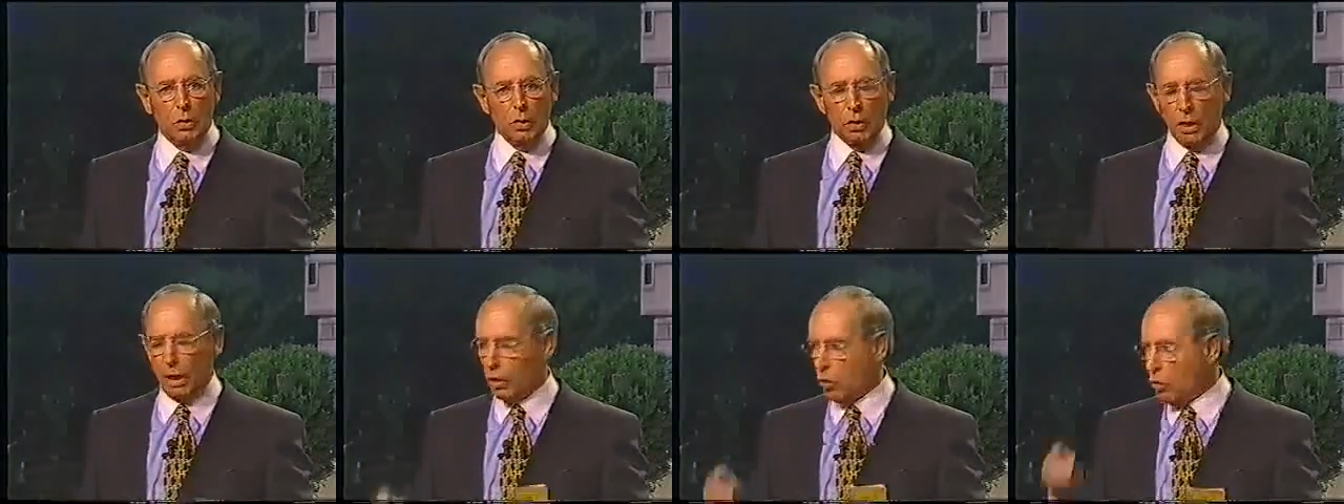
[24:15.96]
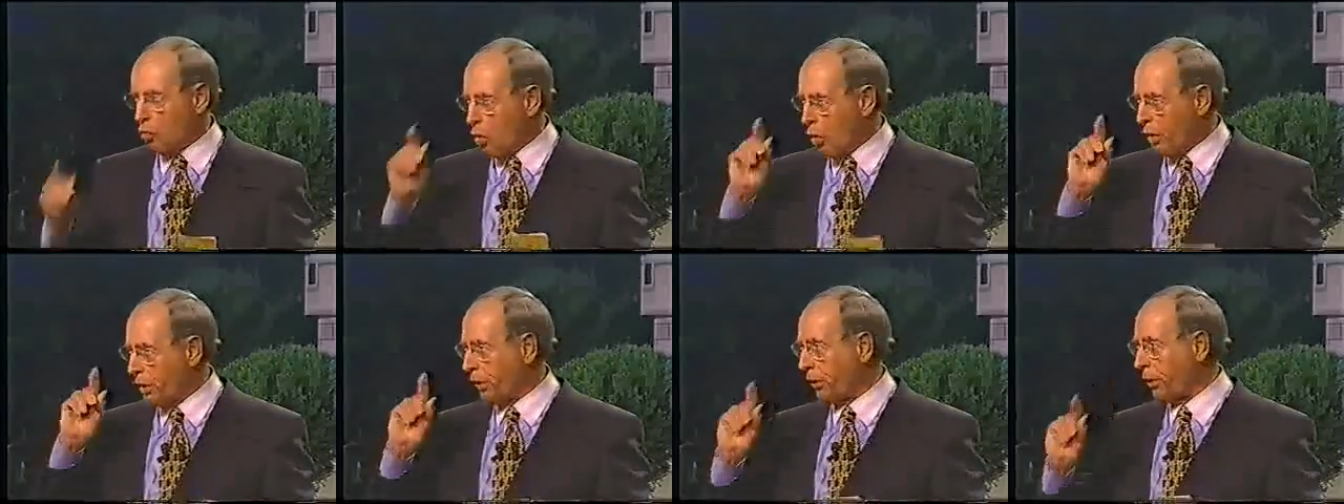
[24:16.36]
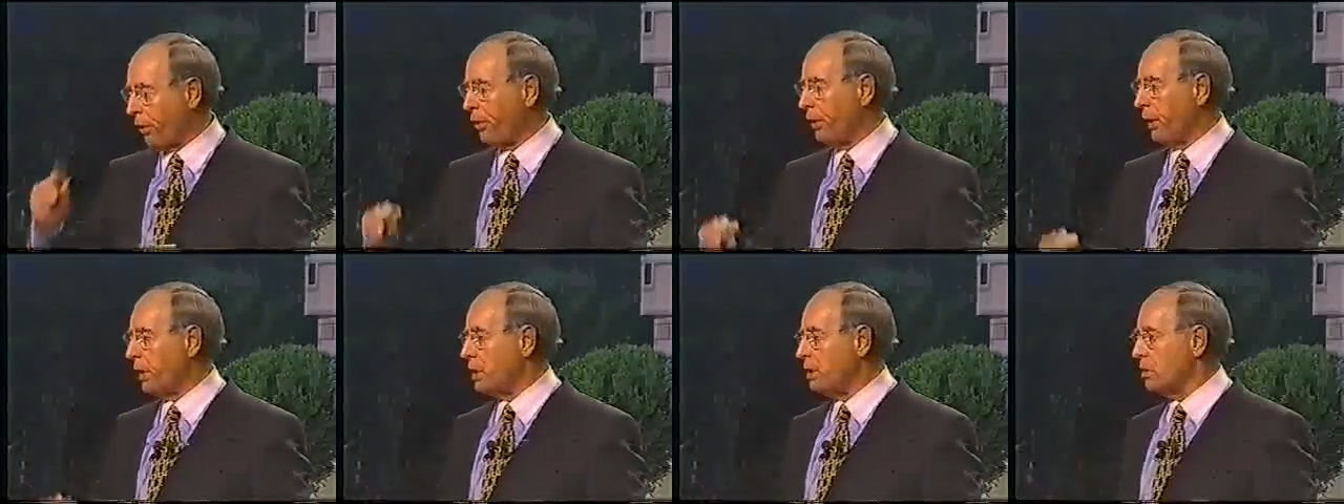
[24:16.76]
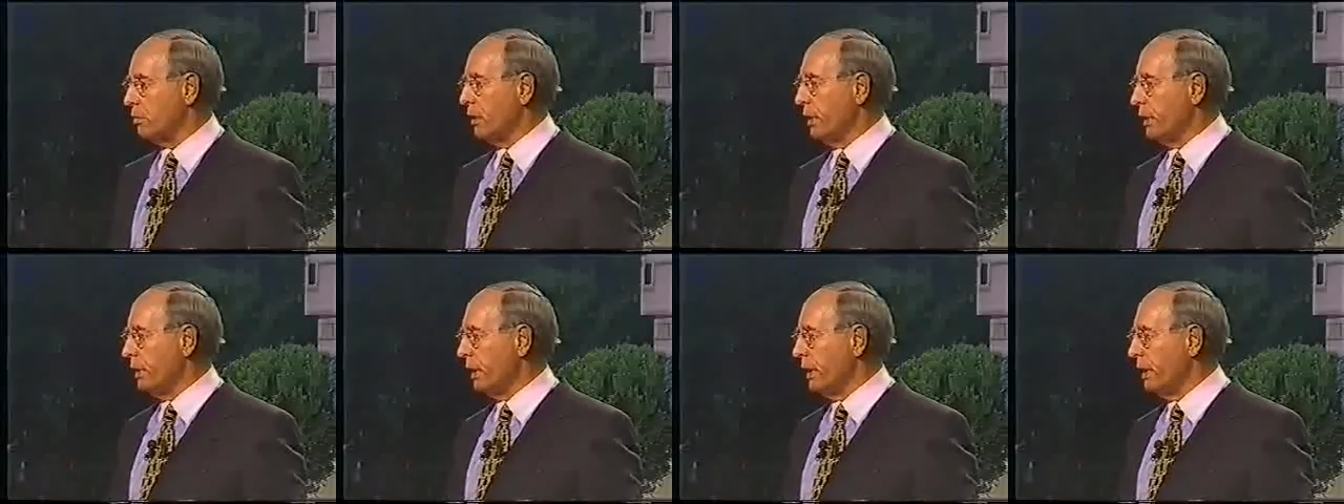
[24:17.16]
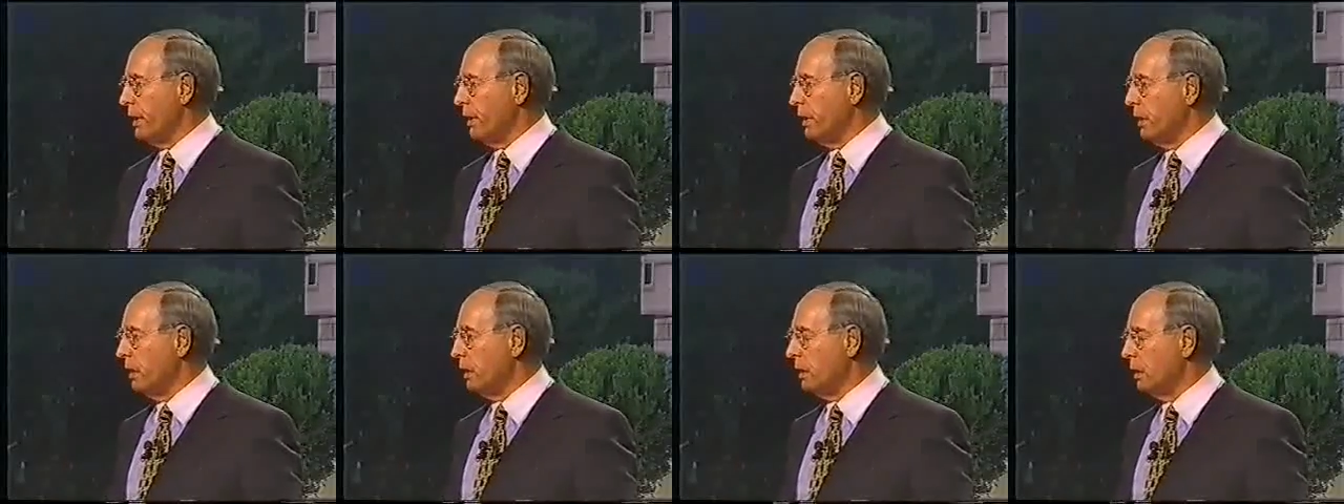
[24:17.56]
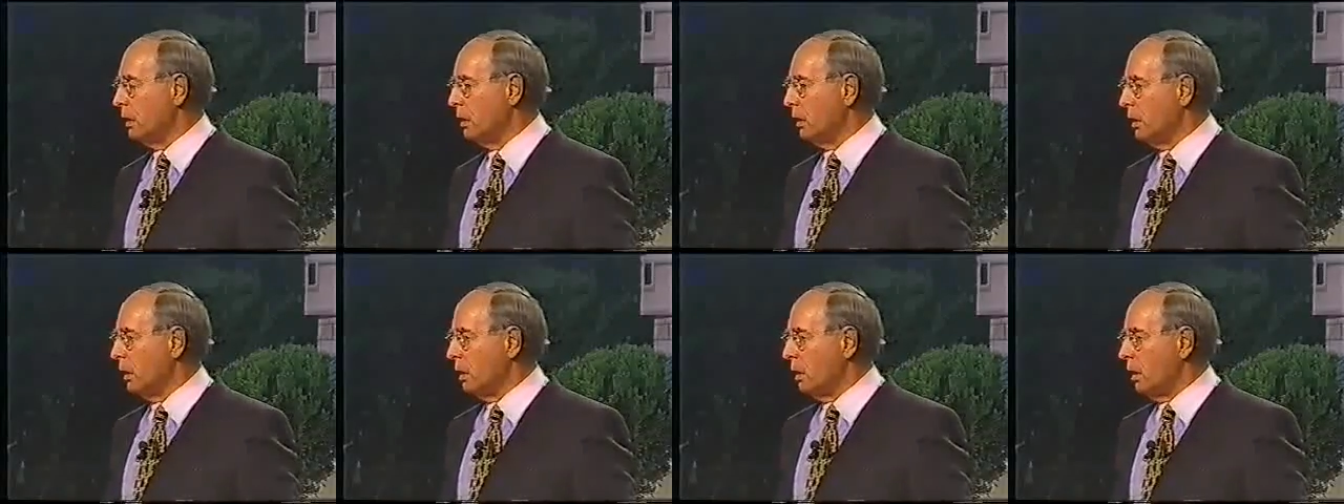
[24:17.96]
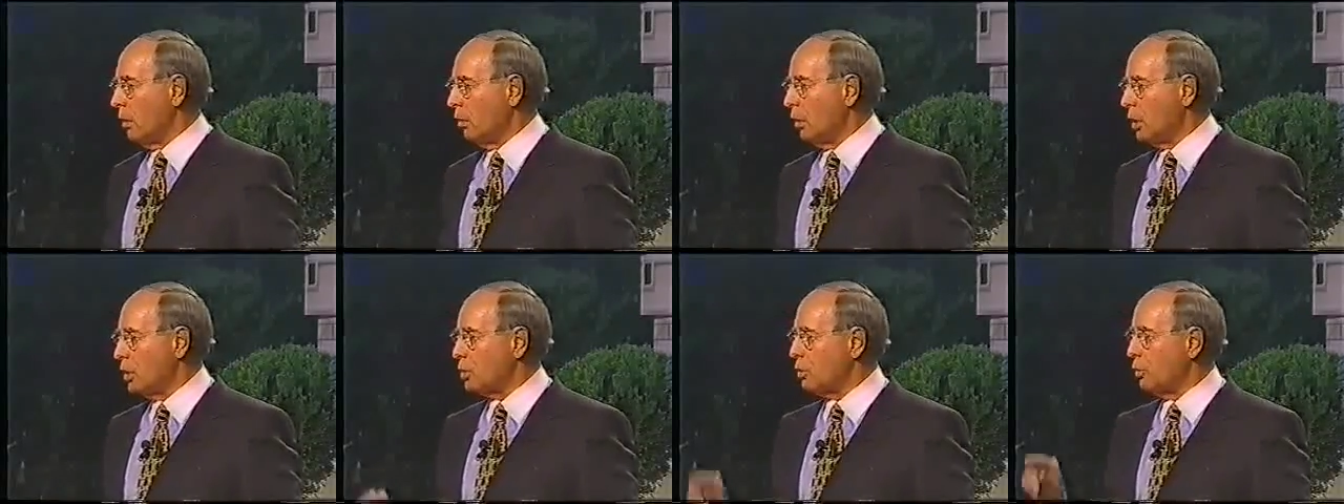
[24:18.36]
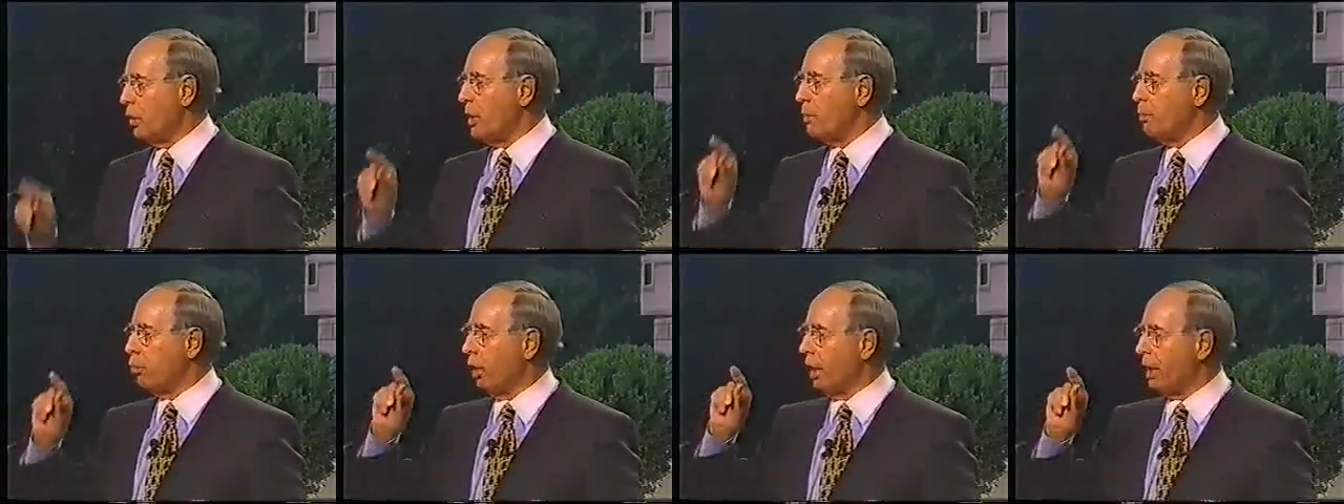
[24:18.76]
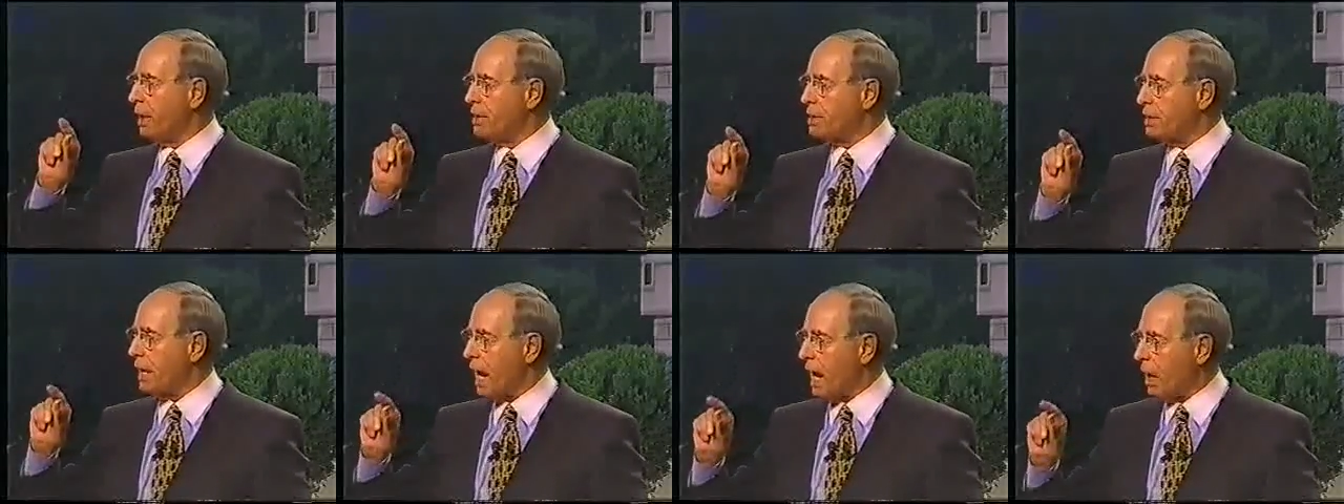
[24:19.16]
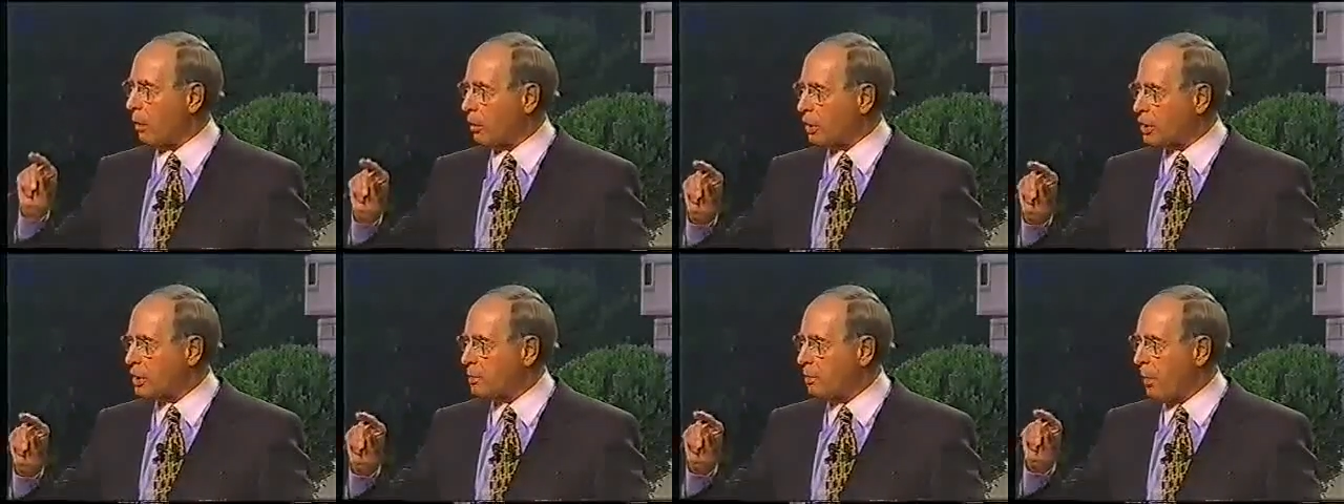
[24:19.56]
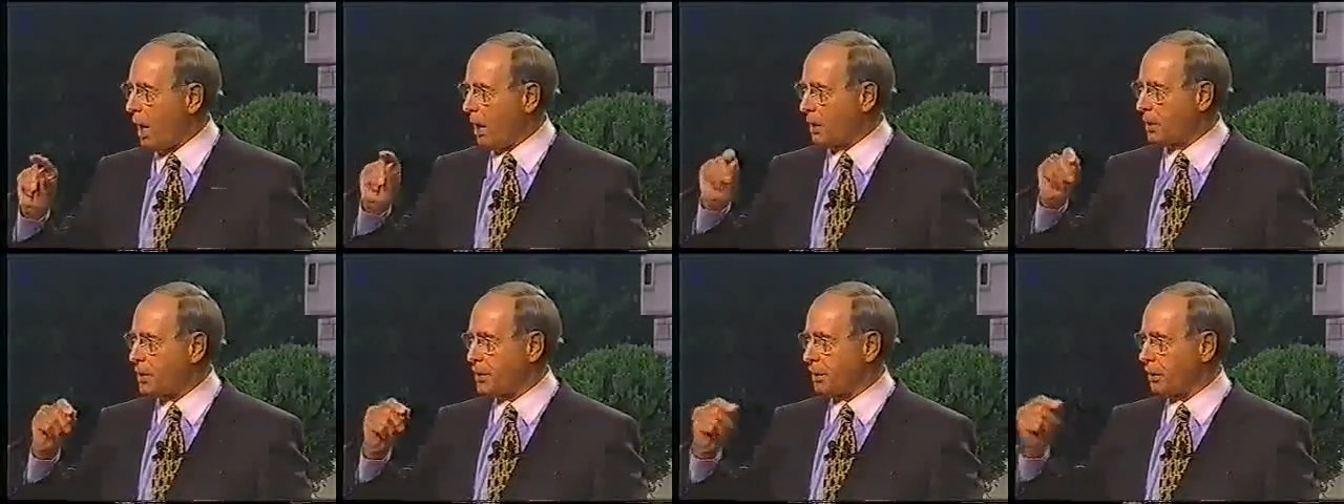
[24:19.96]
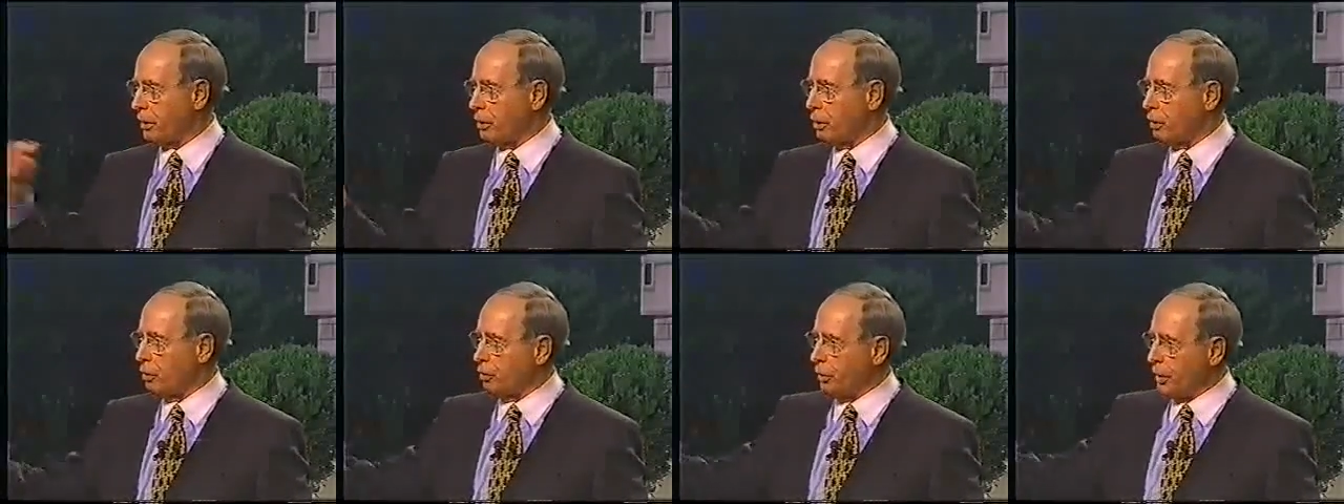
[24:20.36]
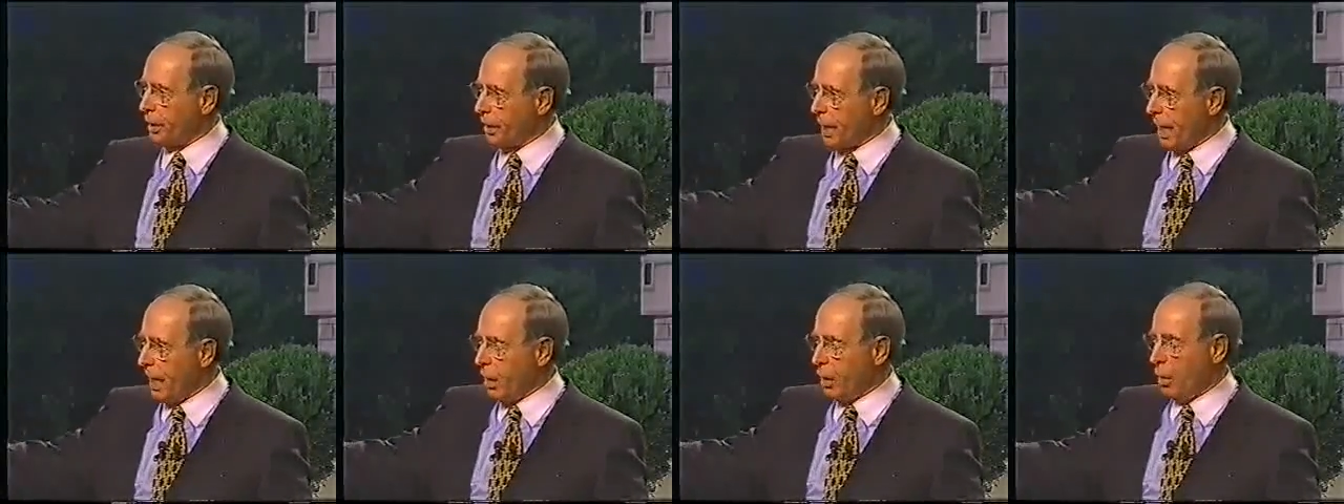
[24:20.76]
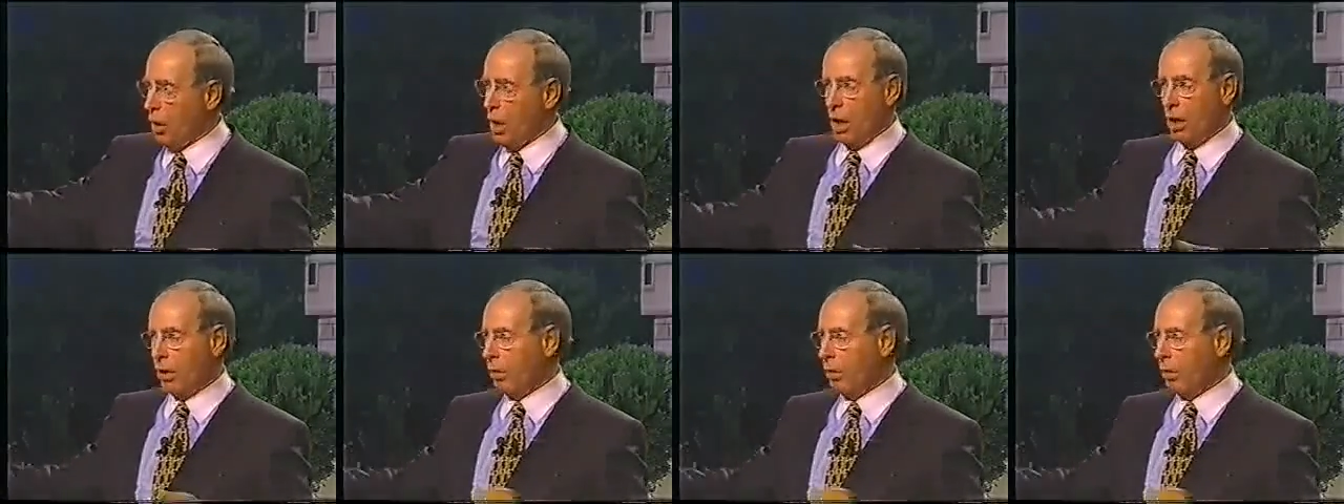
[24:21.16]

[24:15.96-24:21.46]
And one of the things we did was we placed our sponsor, who we now,